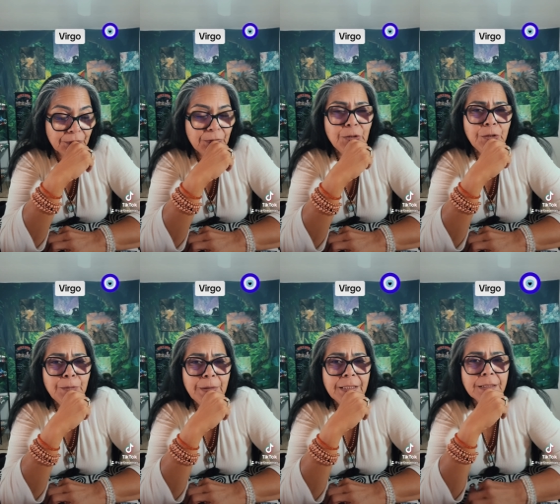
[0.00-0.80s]
You can
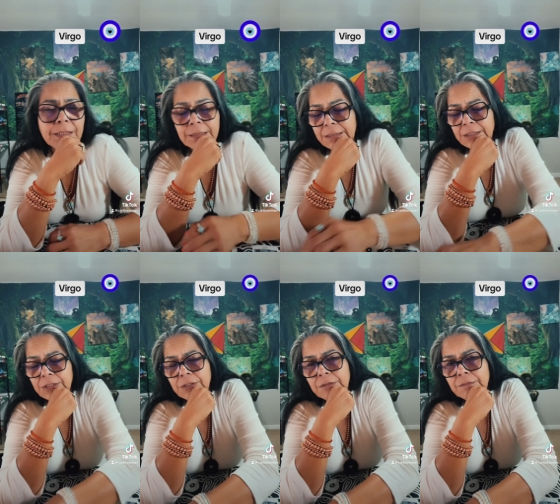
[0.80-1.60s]
make the
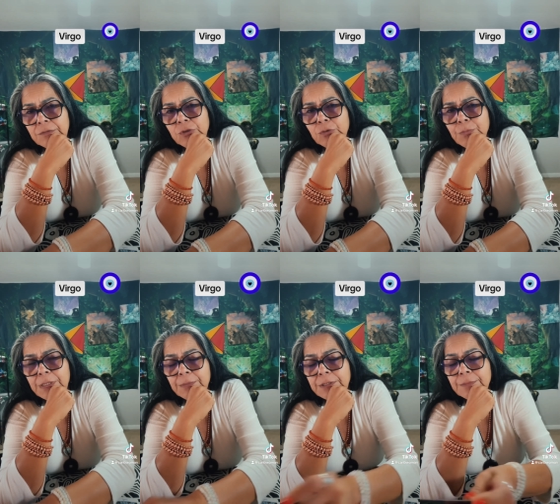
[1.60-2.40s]
decision. You'll be
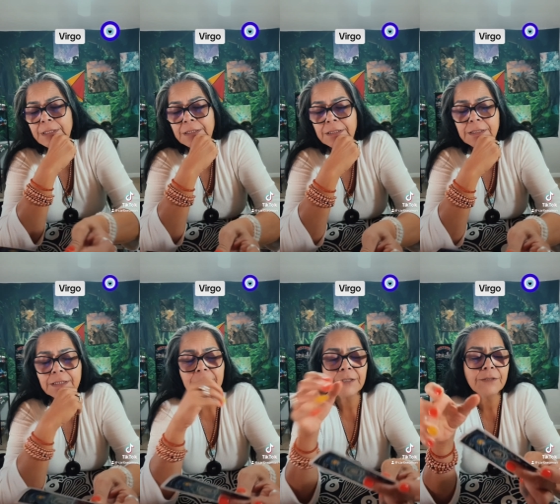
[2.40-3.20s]
able to make the
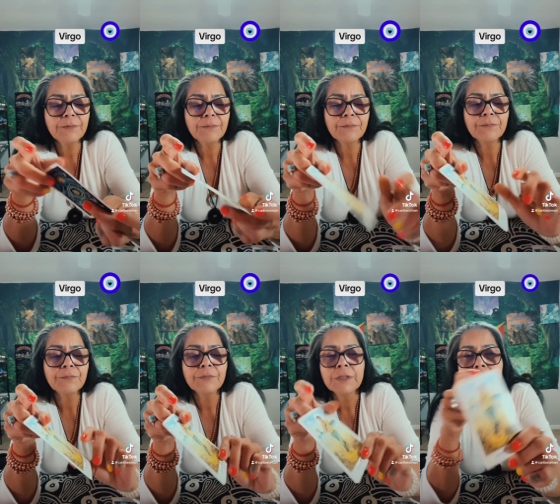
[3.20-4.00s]
decision.
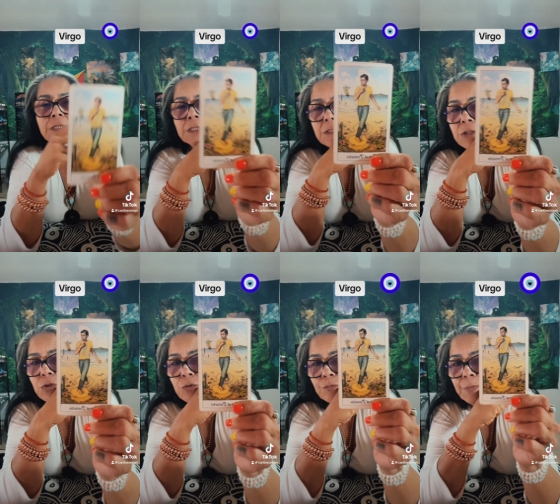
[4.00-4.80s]
The Two of